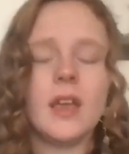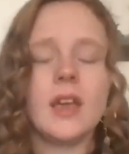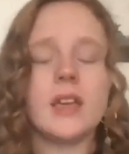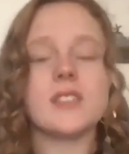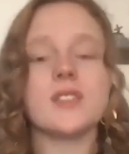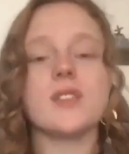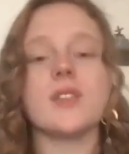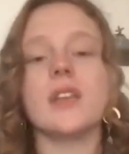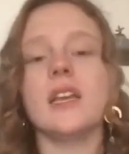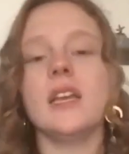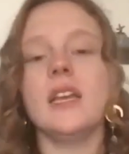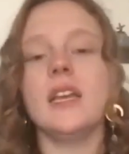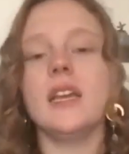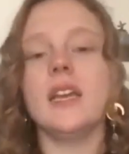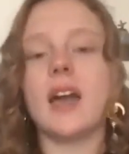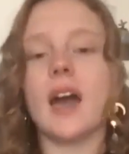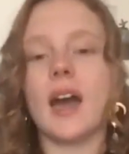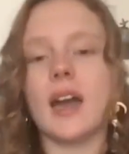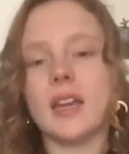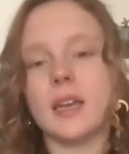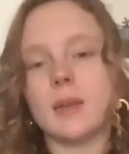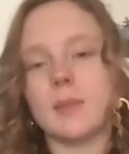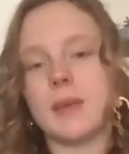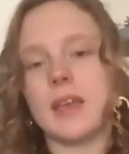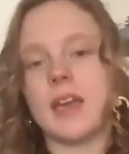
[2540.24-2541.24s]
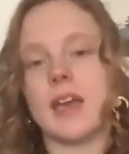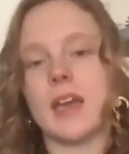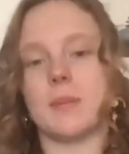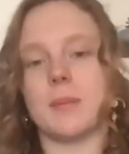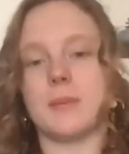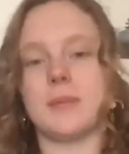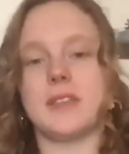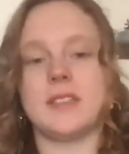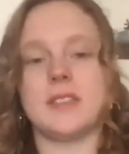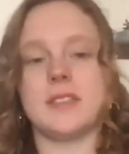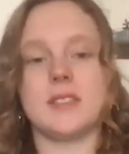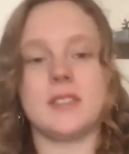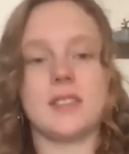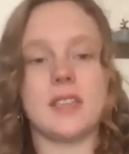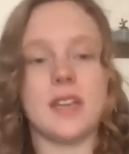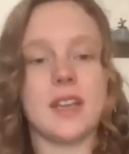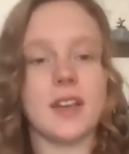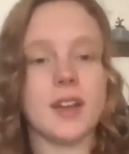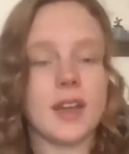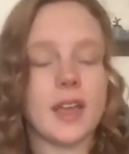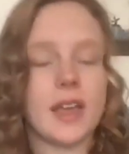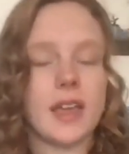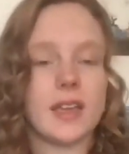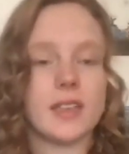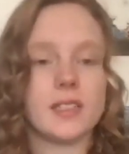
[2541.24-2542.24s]
And so then he guided me up this
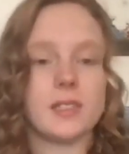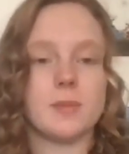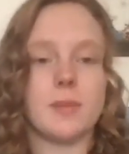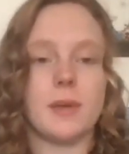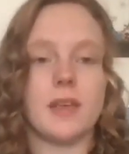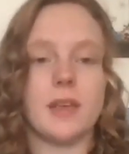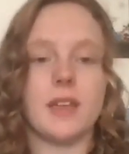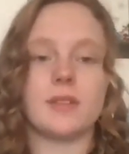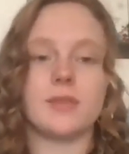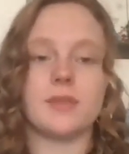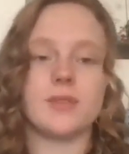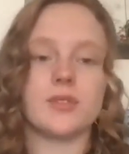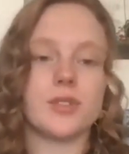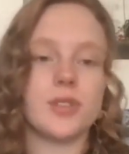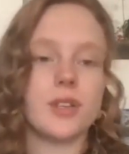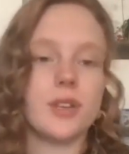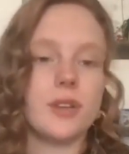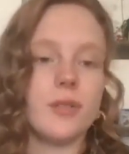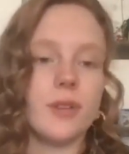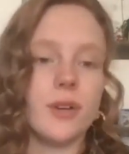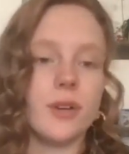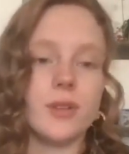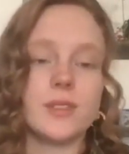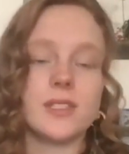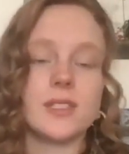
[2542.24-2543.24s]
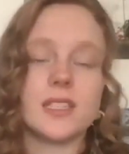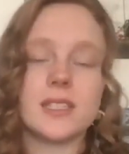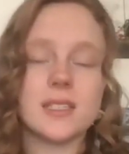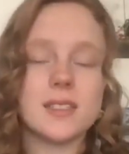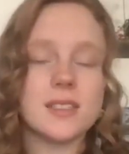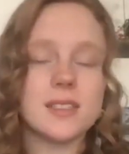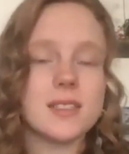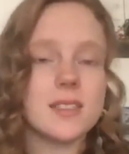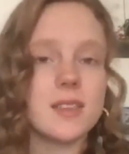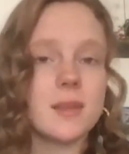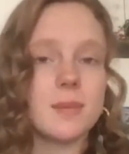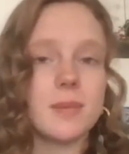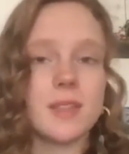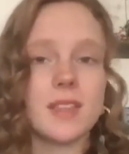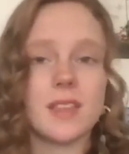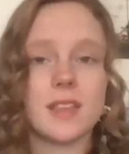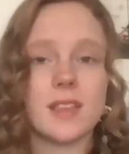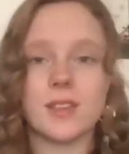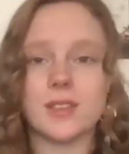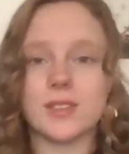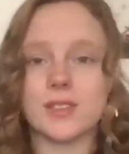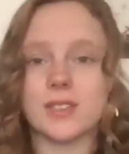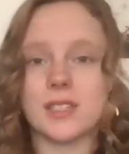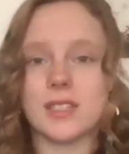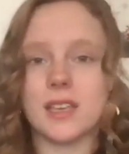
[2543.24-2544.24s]
staircase made of tree roots. And this is something that
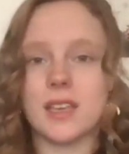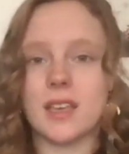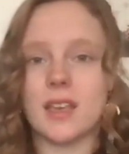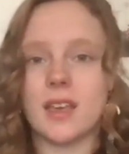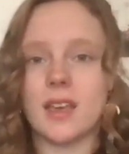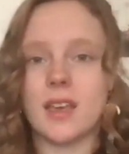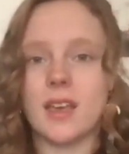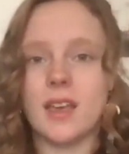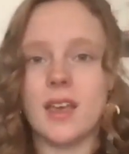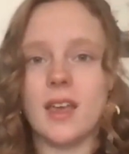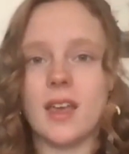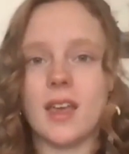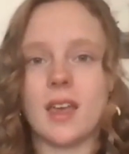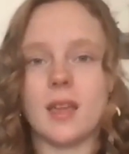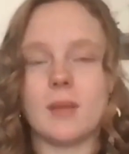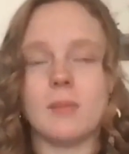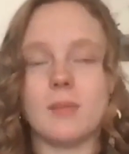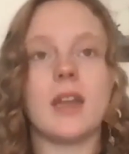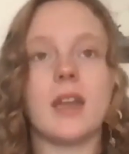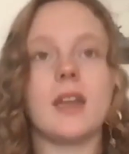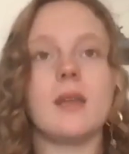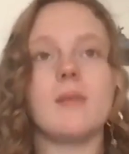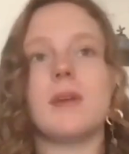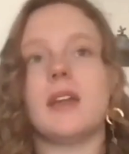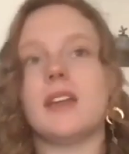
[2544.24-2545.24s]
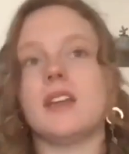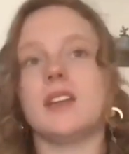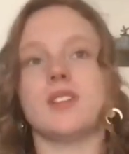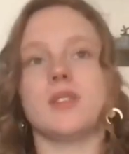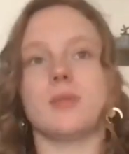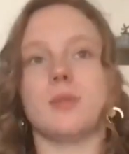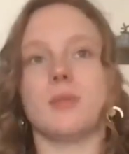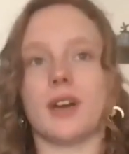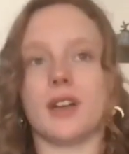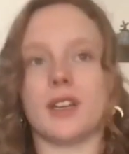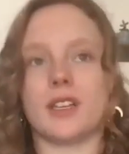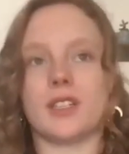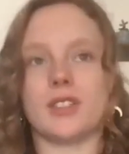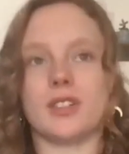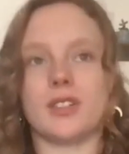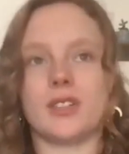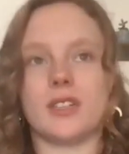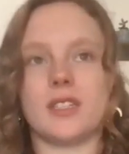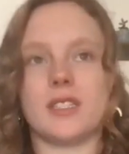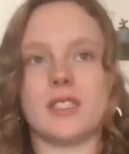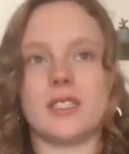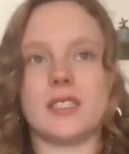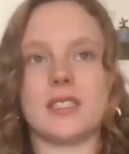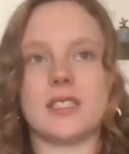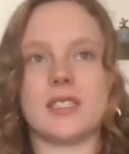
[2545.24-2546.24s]
you'll see in many, many shamanic
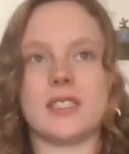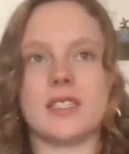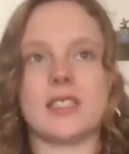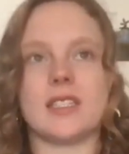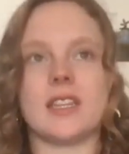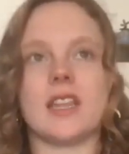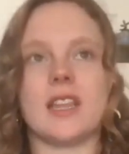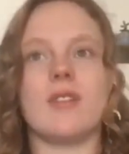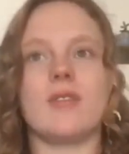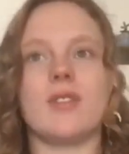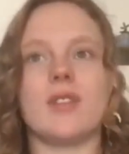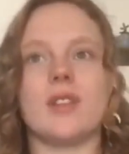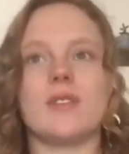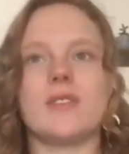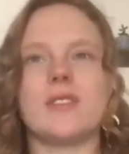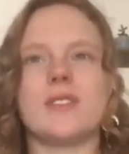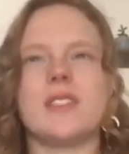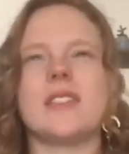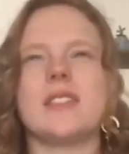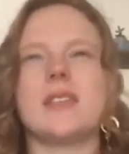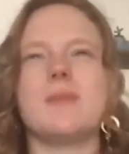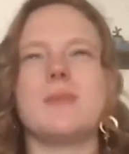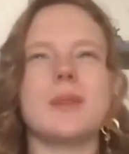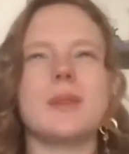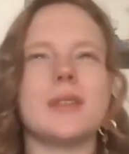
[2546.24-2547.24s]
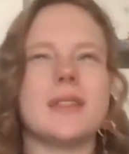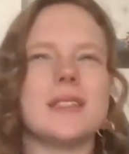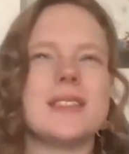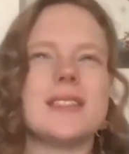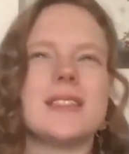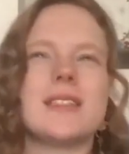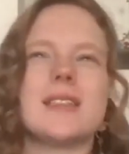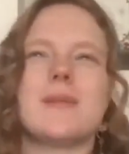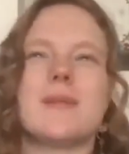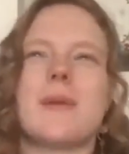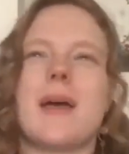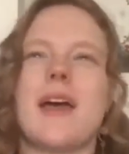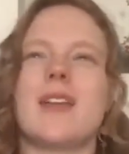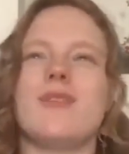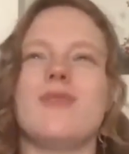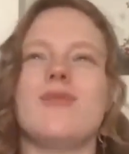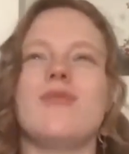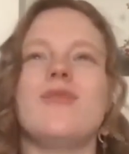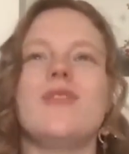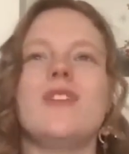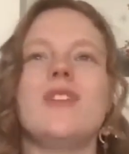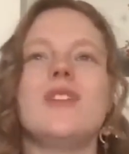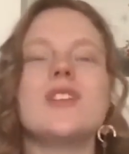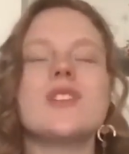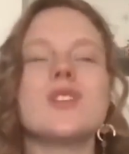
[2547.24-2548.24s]
journeys is this level of symbolism
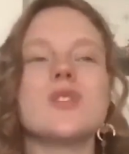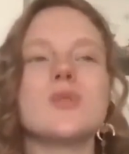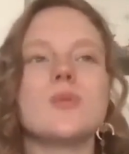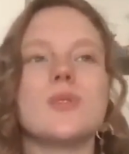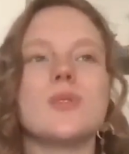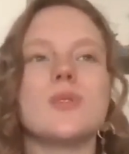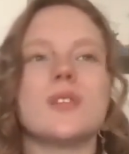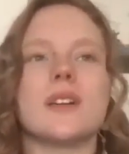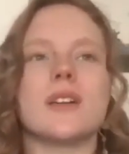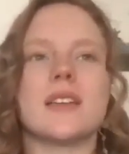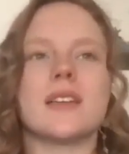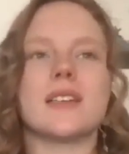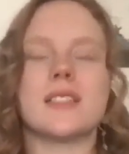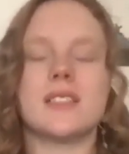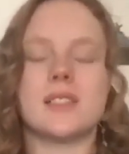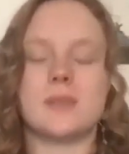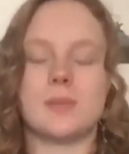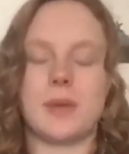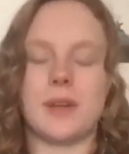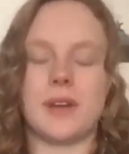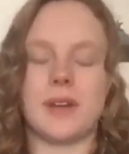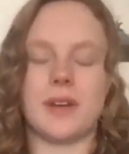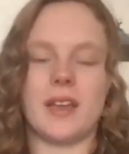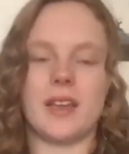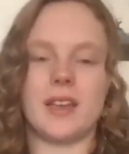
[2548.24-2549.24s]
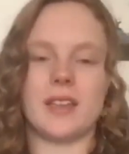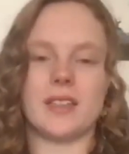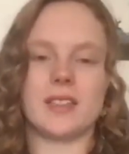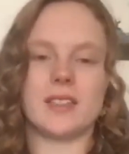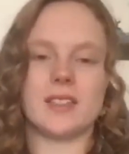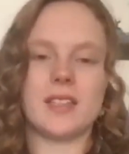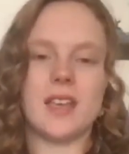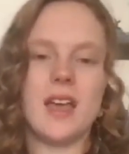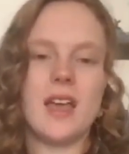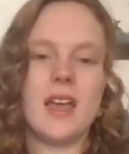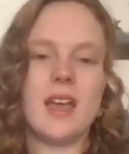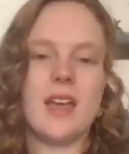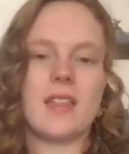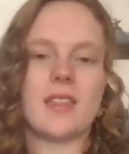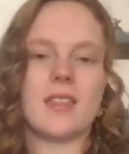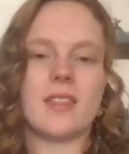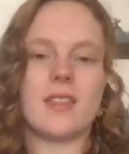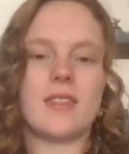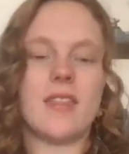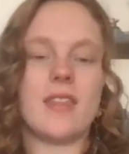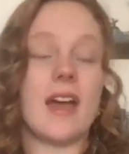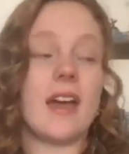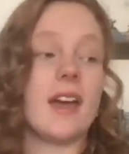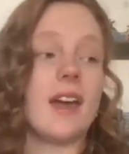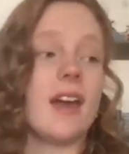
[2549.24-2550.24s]
and visual experience
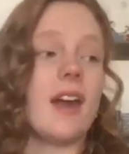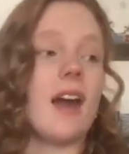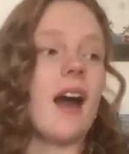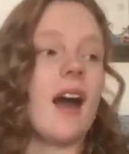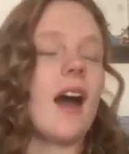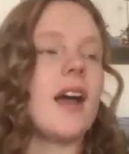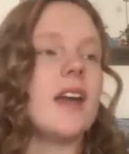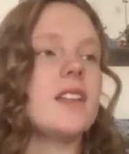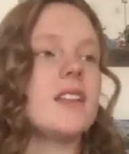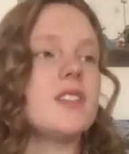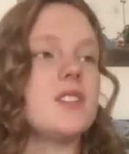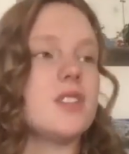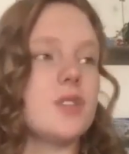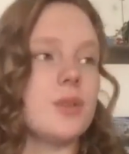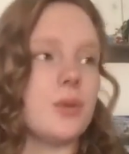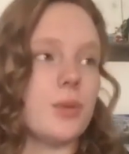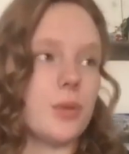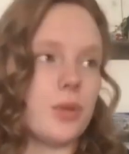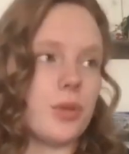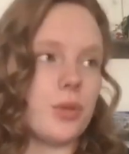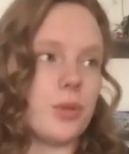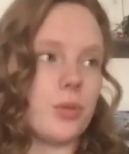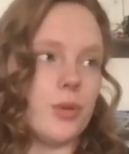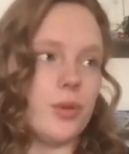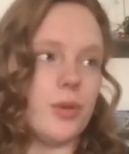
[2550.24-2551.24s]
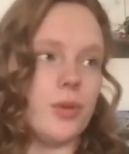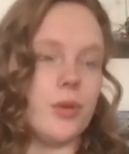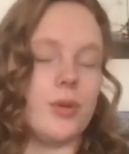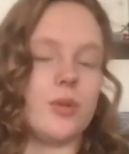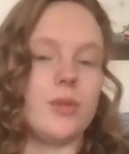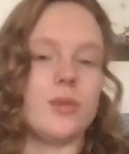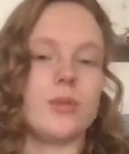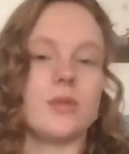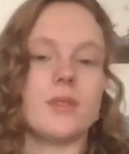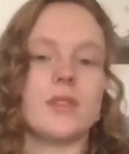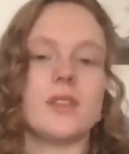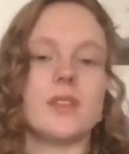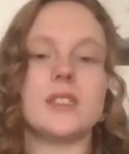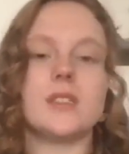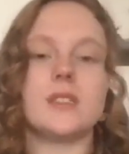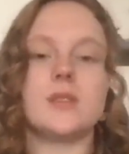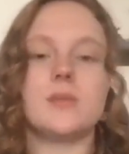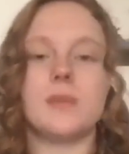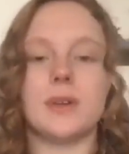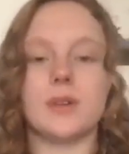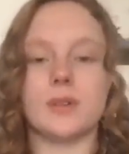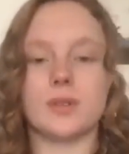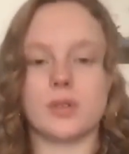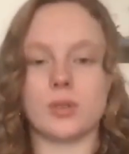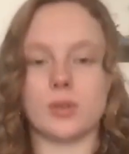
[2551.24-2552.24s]
that guides you through the
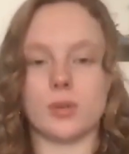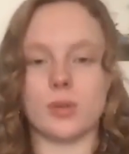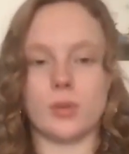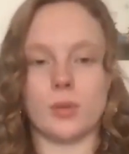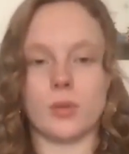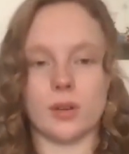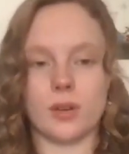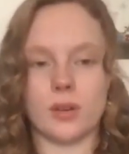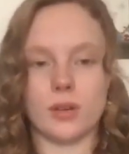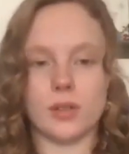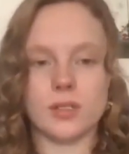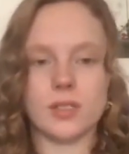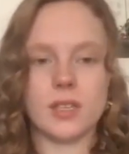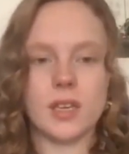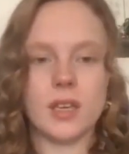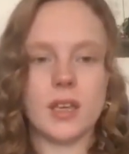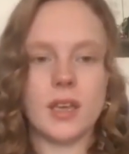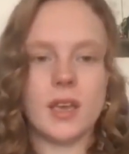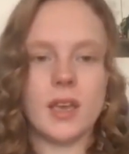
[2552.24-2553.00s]
spiritual world.